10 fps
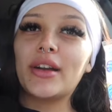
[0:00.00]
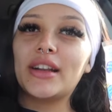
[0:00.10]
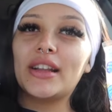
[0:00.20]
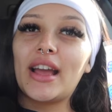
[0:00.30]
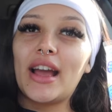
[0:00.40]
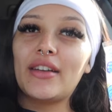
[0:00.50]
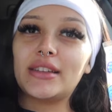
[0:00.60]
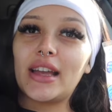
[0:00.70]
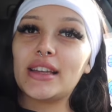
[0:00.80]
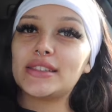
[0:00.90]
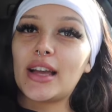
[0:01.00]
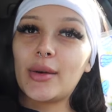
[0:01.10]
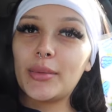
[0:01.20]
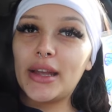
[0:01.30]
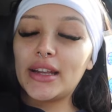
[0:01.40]
We're gonna have guess
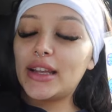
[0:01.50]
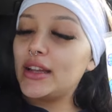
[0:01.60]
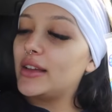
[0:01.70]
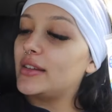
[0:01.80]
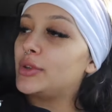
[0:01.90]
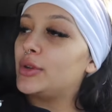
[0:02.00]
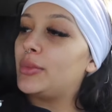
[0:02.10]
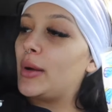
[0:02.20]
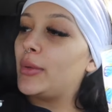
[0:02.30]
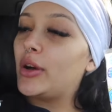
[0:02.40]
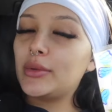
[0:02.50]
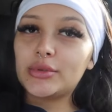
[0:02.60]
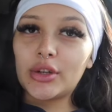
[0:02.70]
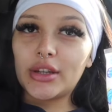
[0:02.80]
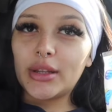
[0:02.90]
how many blue bubble
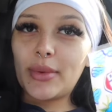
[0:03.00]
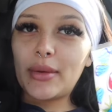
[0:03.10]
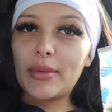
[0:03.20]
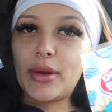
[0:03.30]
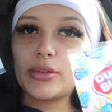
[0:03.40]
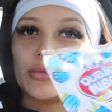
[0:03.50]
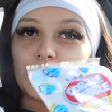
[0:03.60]
gums are in the baby bottle.